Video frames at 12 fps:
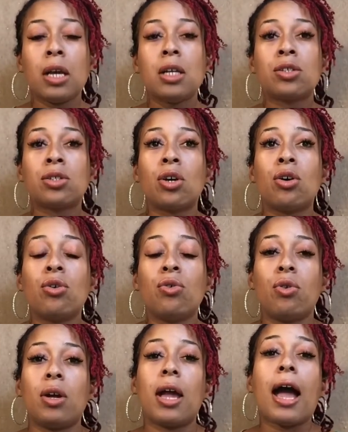
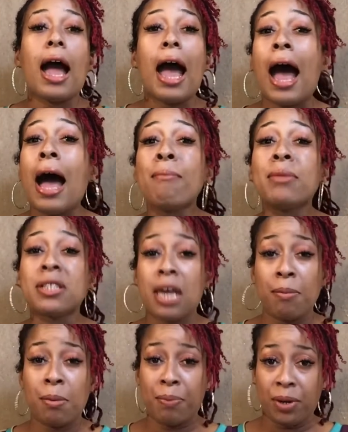So I'm a
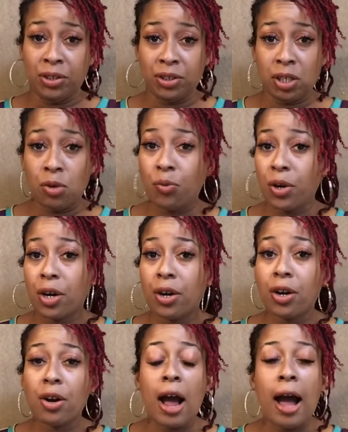type of person
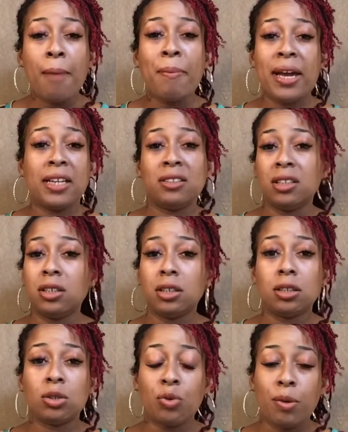where I pay
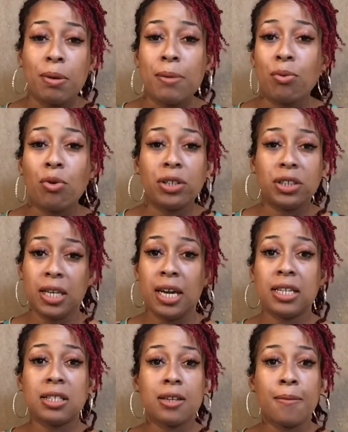attention to what people are
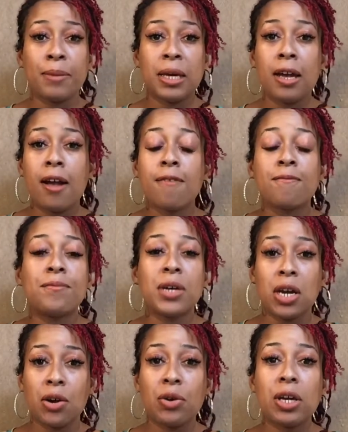saying to me
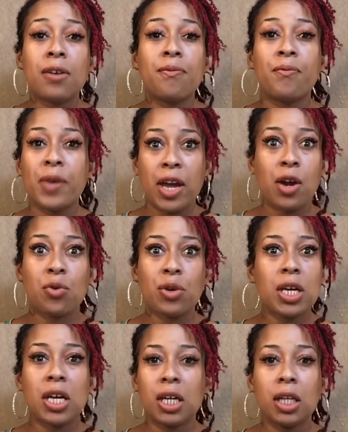
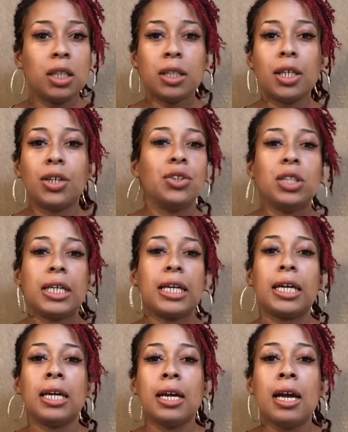very
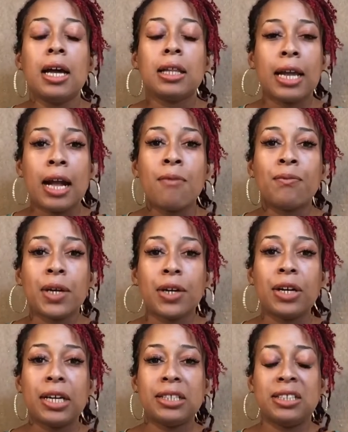clearly. Like, I'm
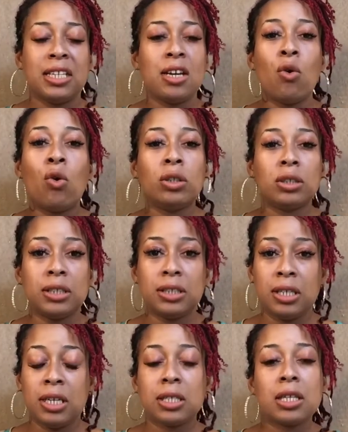very intent on
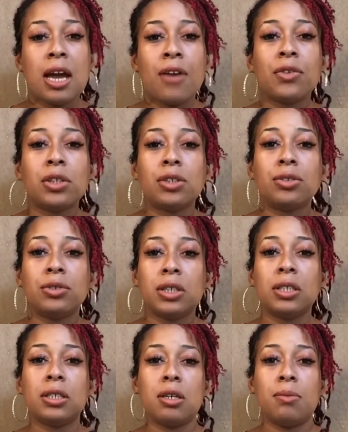listening to every little
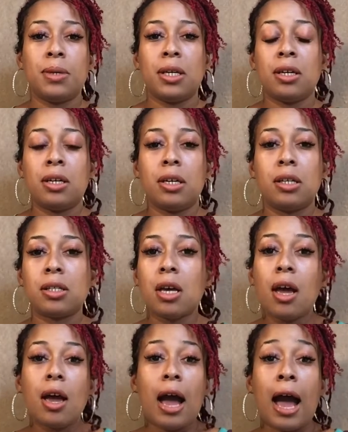detail because
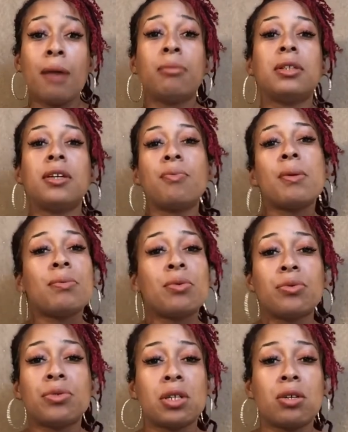I believe people
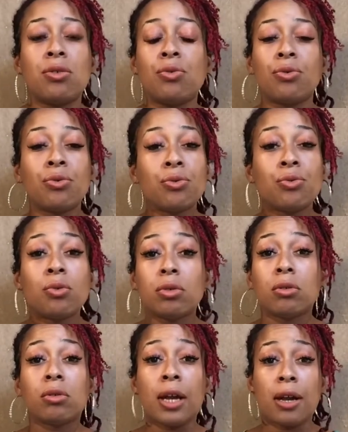will tell you who
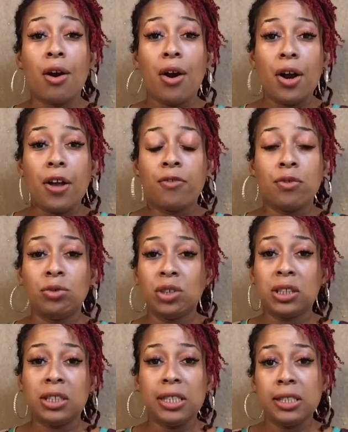they are if you
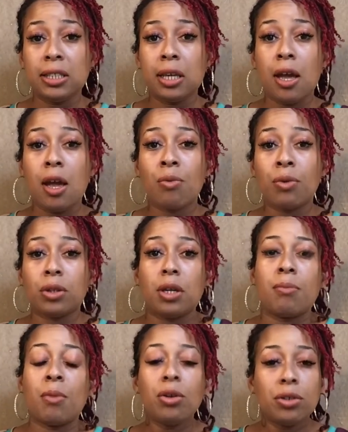just listen and what
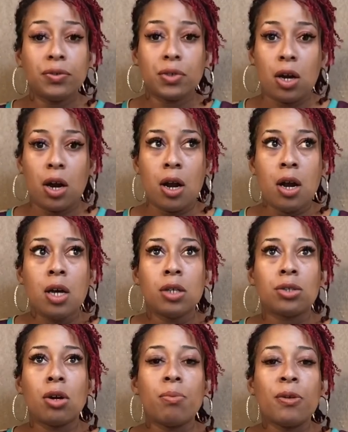their motives are.
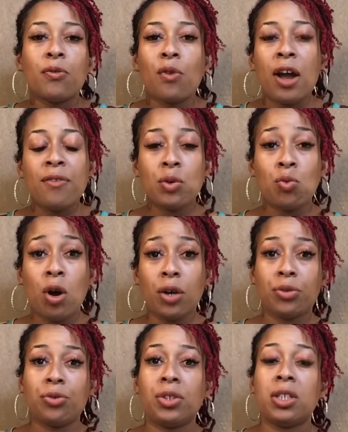So before I even
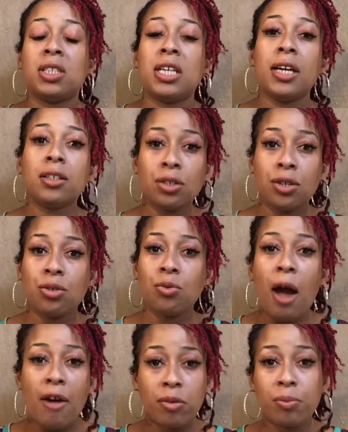walk through the detector, you
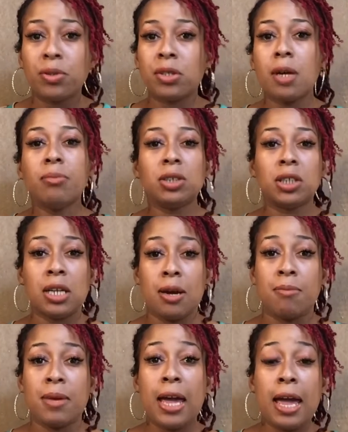have a presumption
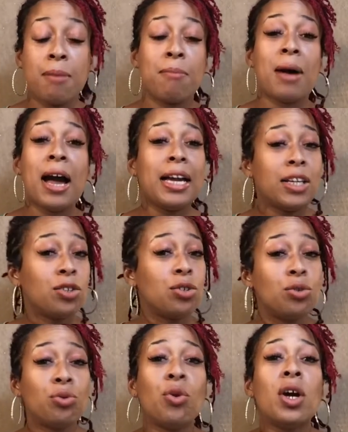of me. And mind
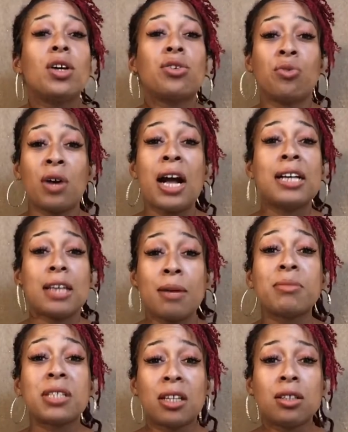you, you guys,
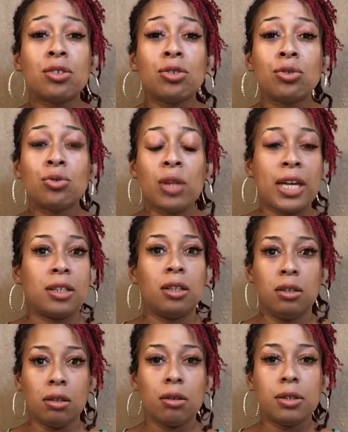I'm telling you, like, the
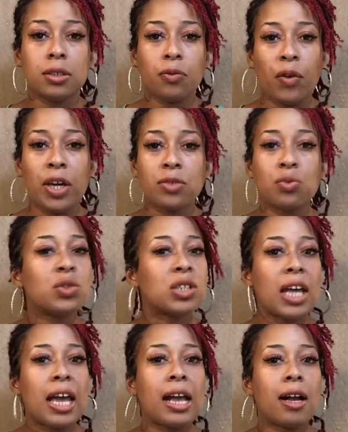look on his face was
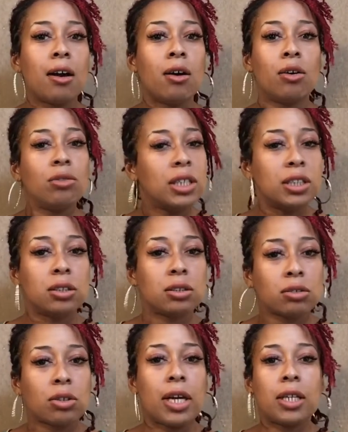like, oh, let's
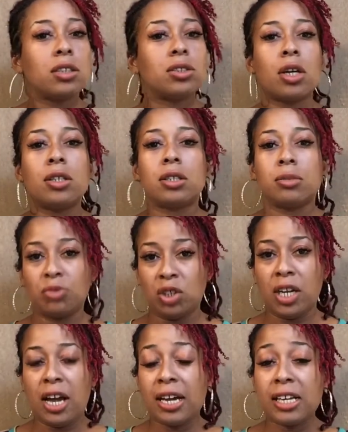try to start some
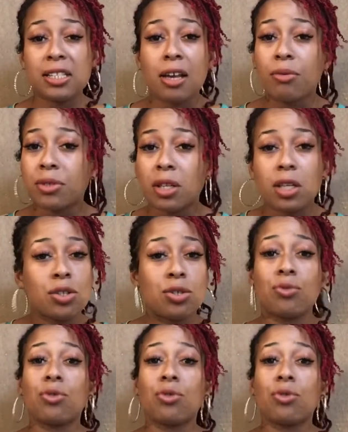shit. I guess I was looking too